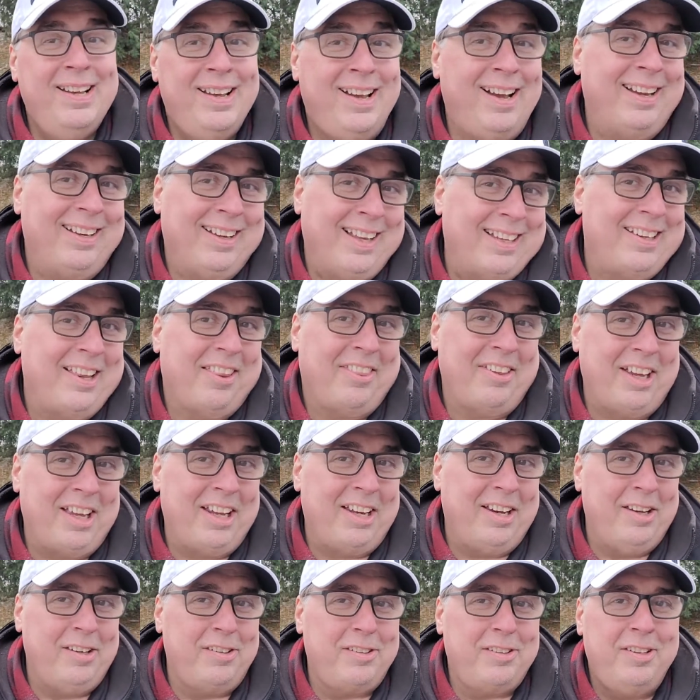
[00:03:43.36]
I'd like to think
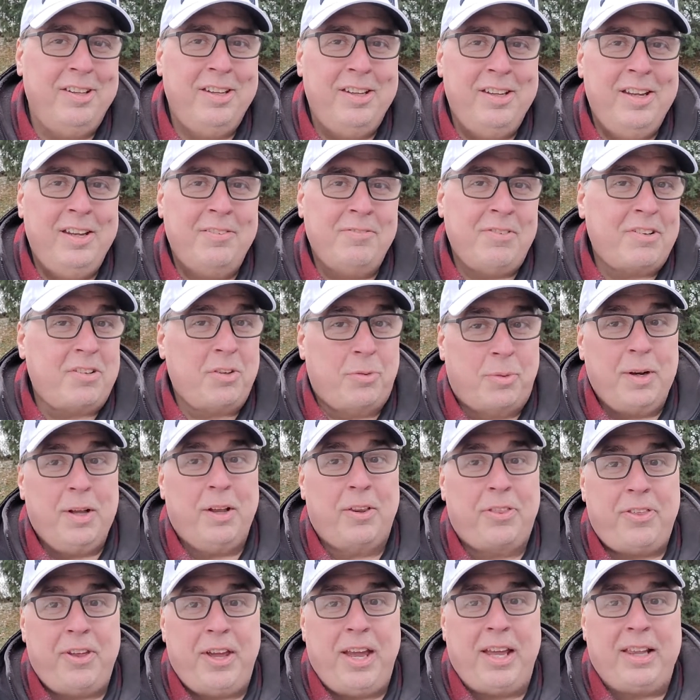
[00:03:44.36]
it is. If it's a
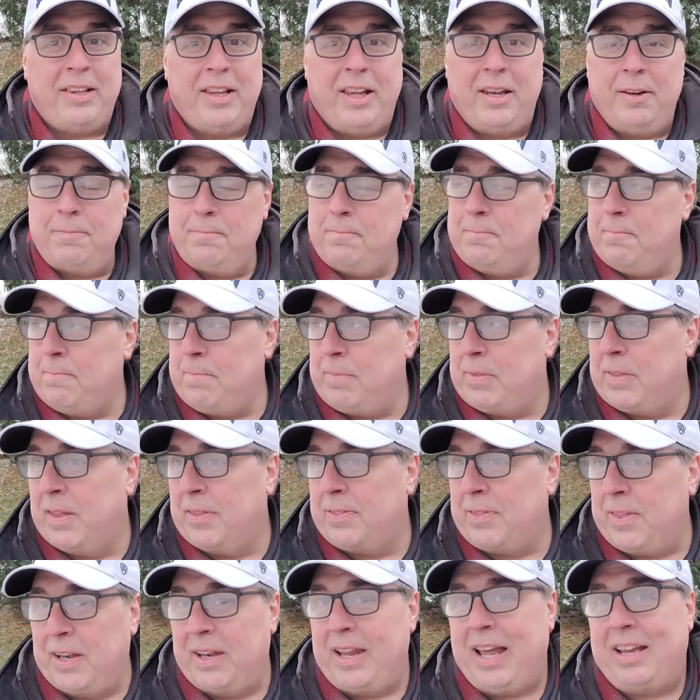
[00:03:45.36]
real thing, then
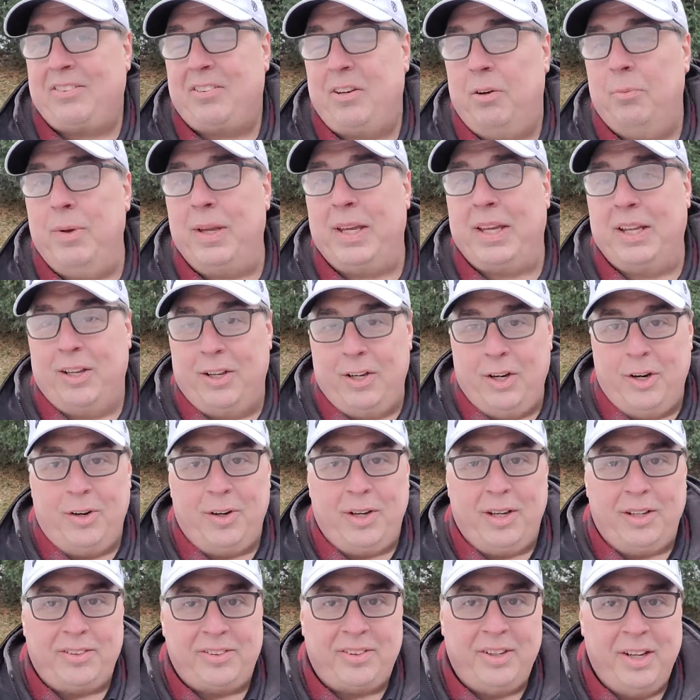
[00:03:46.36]
the lesson we can learn
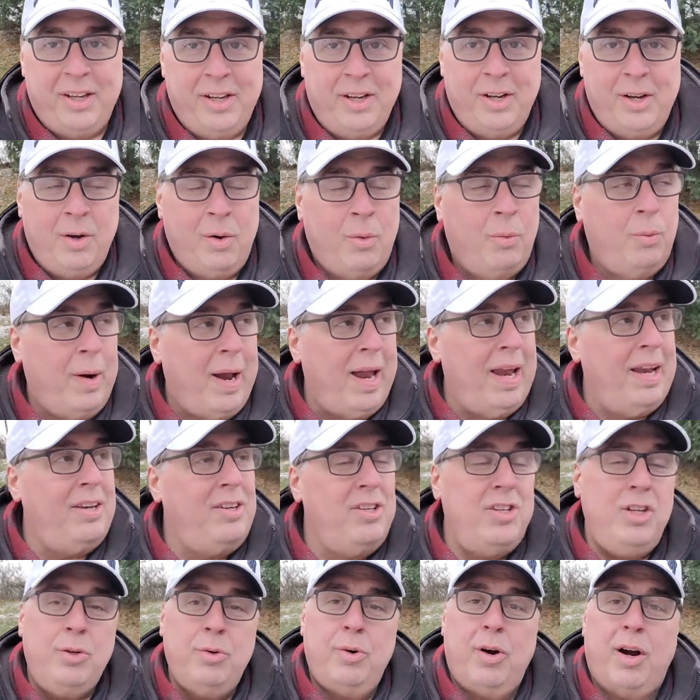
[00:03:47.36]
is
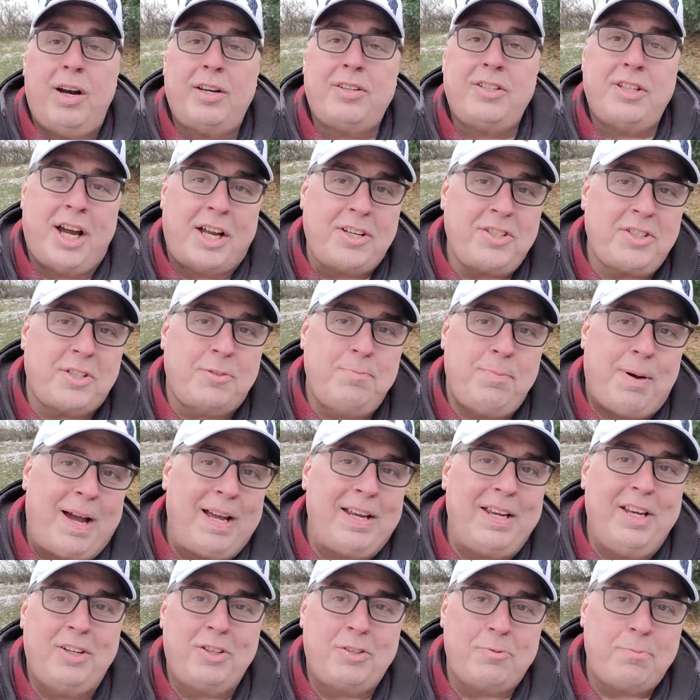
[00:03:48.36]
when you are touched
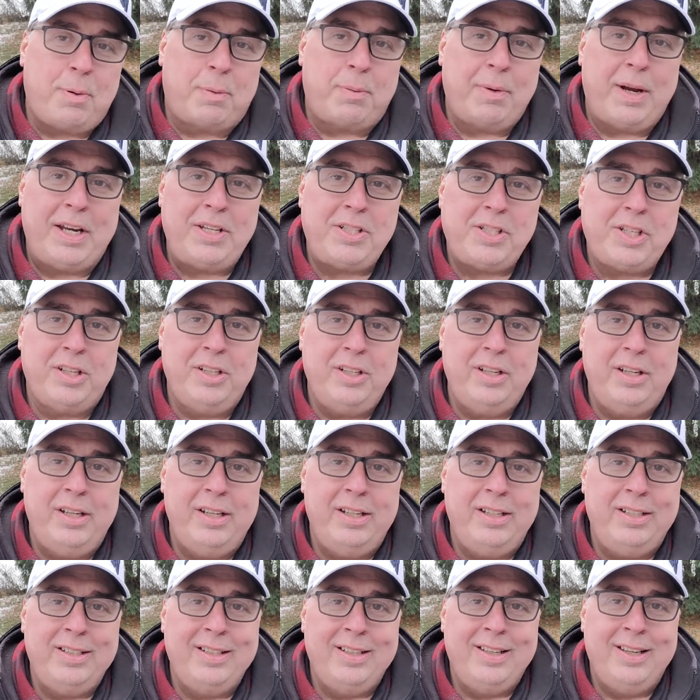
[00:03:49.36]
by inspiration,
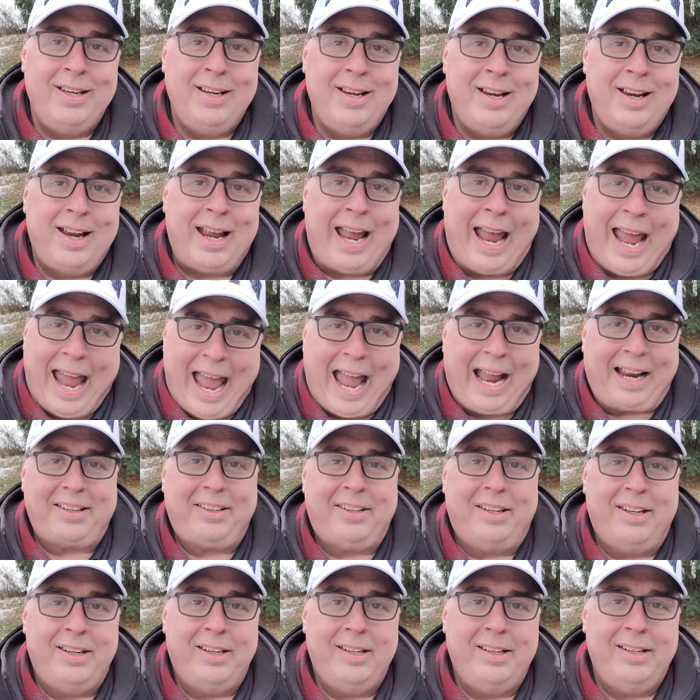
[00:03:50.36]

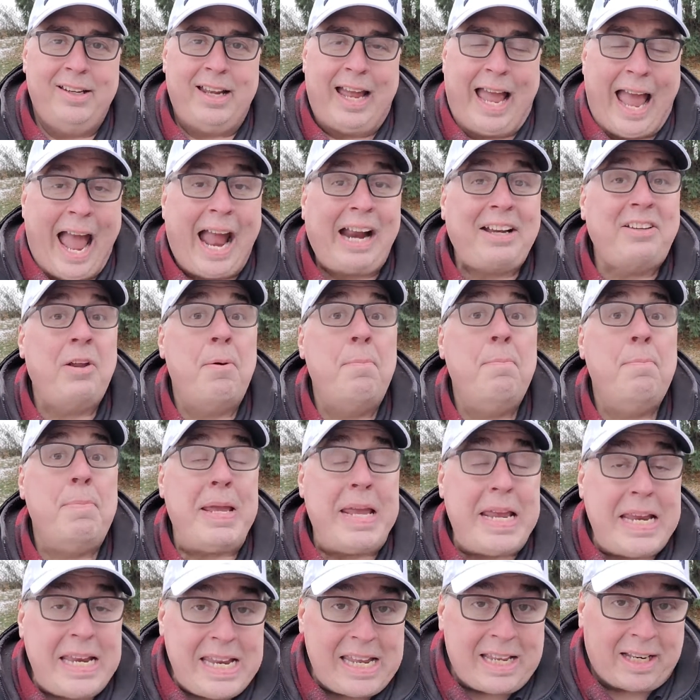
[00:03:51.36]
act. Act
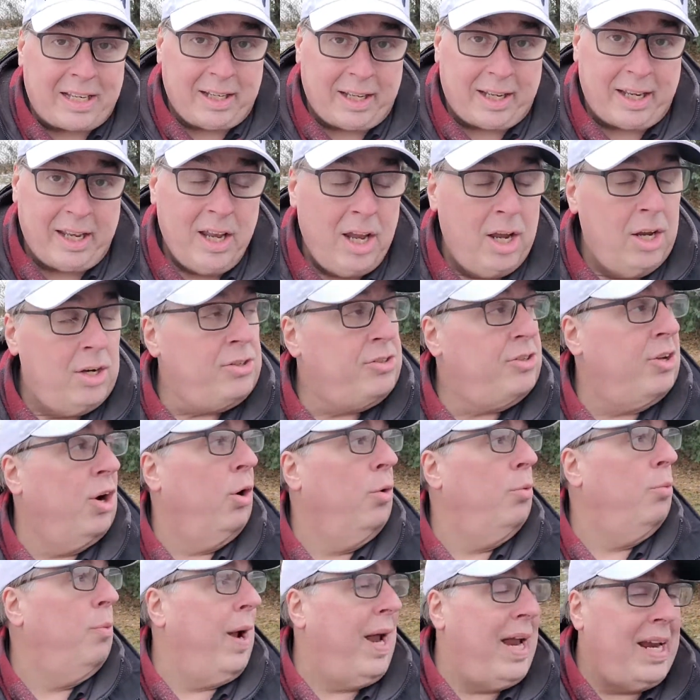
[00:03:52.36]
immediately.
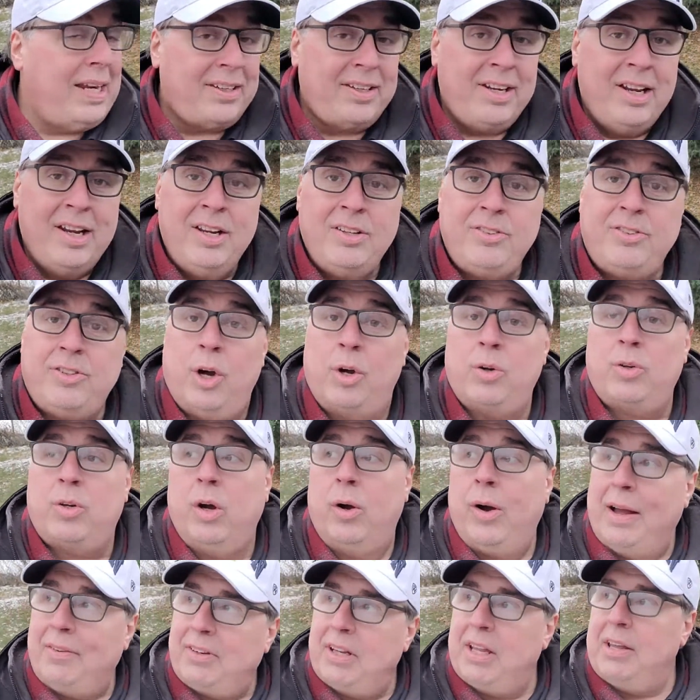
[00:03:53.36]
Don't wait. Don't
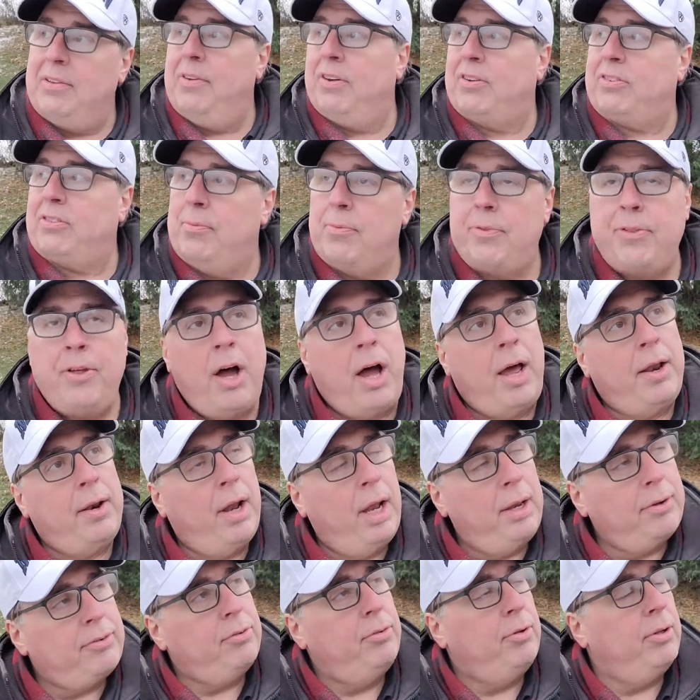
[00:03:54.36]
go, I have to give this some thought.
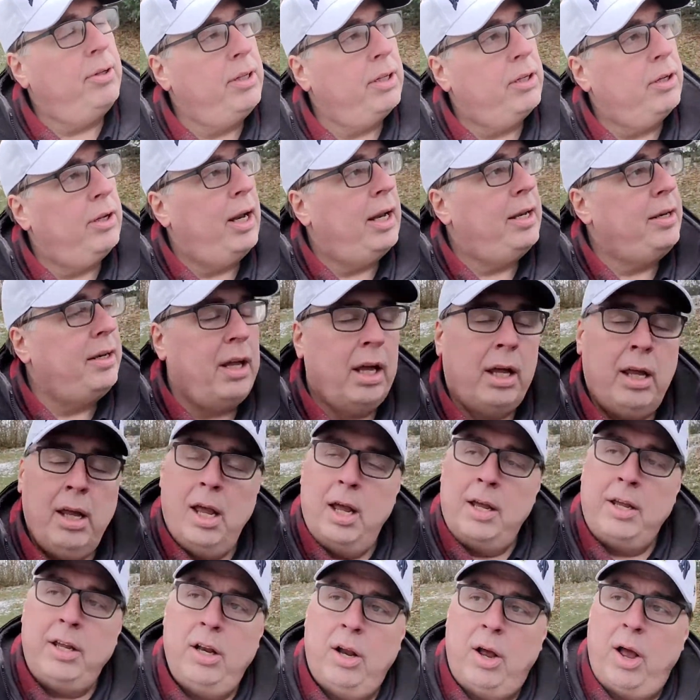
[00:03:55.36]
That's really a good idea.
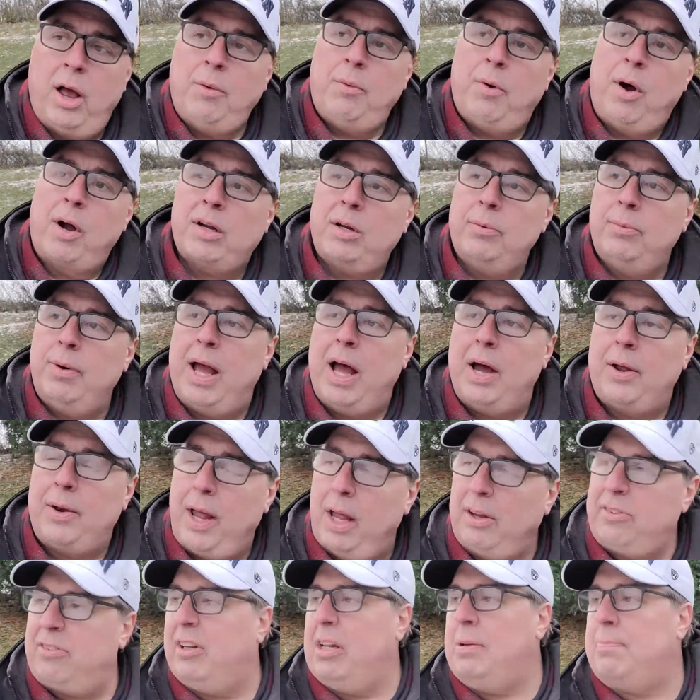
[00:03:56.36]
You know, I'll walk around.
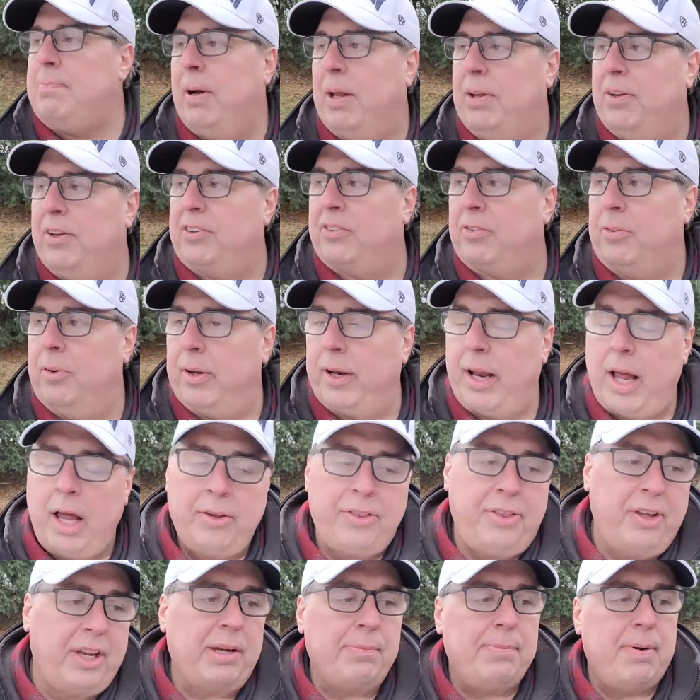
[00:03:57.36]
I'll sleep on this one. I'll
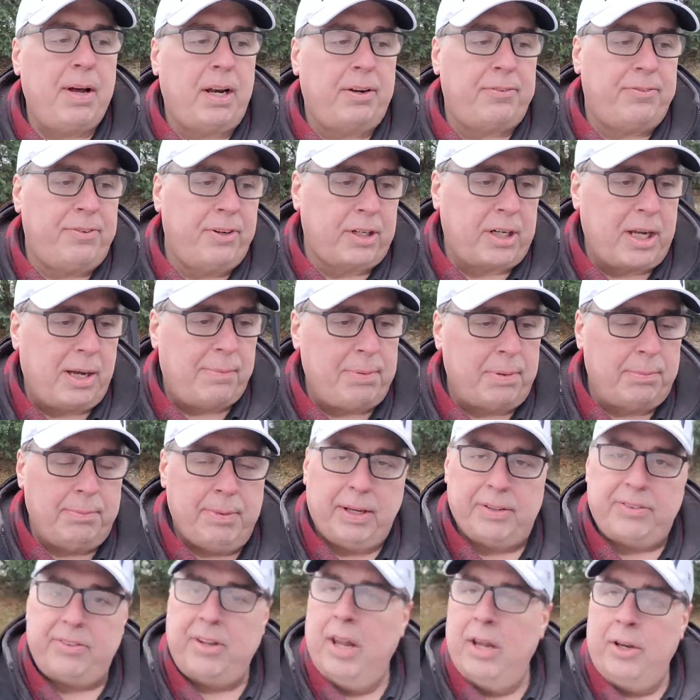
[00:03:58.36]
think about it for a couple of
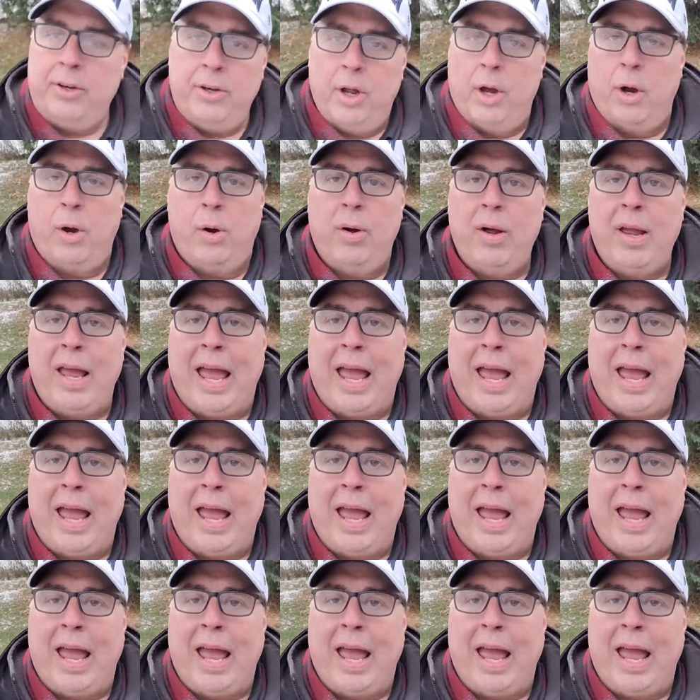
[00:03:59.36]
months. No,